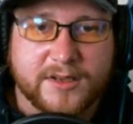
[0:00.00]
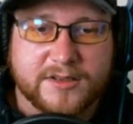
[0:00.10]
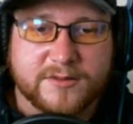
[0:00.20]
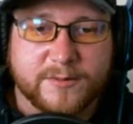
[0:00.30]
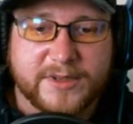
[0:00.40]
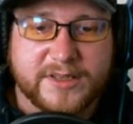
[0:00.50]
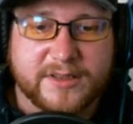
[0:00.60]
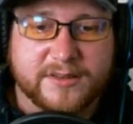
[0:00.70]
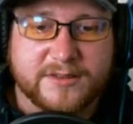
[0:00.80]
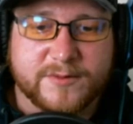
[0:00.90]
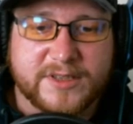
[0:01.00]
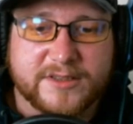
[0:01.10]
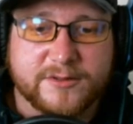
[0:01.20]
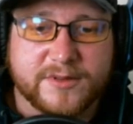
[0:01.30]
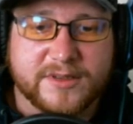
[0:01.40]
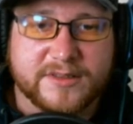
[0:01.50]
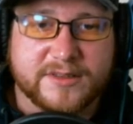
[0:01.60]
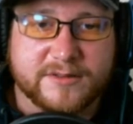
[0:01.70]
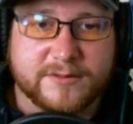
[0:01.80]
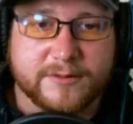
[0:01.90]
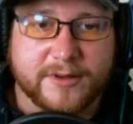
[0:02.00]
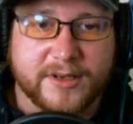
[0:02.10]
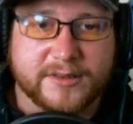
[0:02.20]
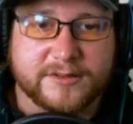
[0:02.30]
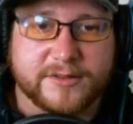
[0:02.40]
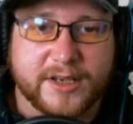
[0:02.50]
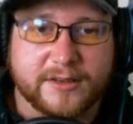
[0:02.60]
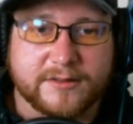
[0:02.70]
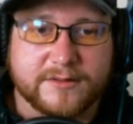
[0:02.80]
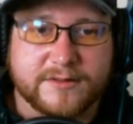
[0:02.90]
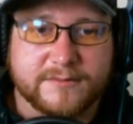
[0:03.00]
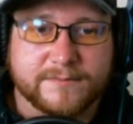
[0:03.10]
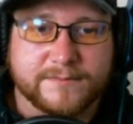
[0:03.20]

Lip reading: So what we need is 2 of these since we're creating 2 daggers.